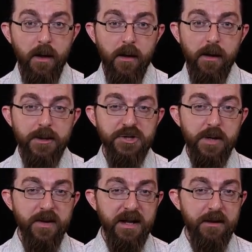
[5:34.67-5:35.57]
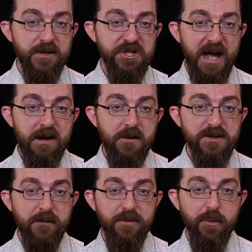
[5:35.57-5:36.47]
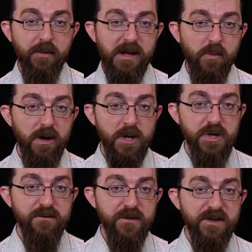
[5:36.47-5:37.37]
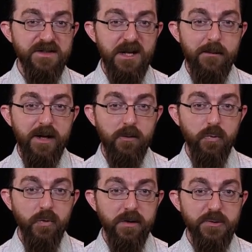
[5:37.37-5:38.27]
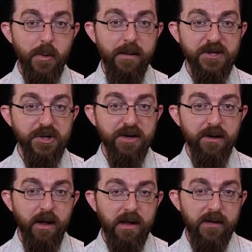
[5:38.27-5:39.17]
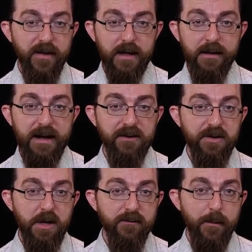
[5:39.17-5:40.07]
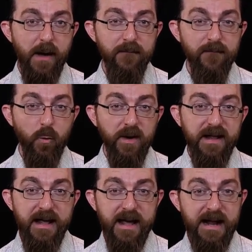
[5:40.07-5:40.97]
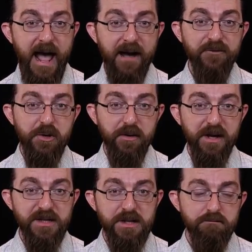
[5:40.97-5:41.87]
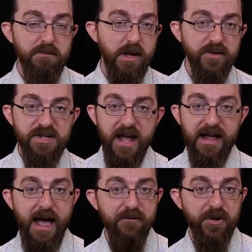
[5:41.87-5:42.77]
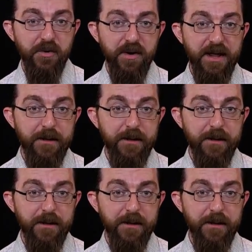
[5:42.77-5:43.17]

In Germany, the shadows of three 150-centimeter rulers were measured, giving a latitude of about 48.5 degrees, give or take half a degree.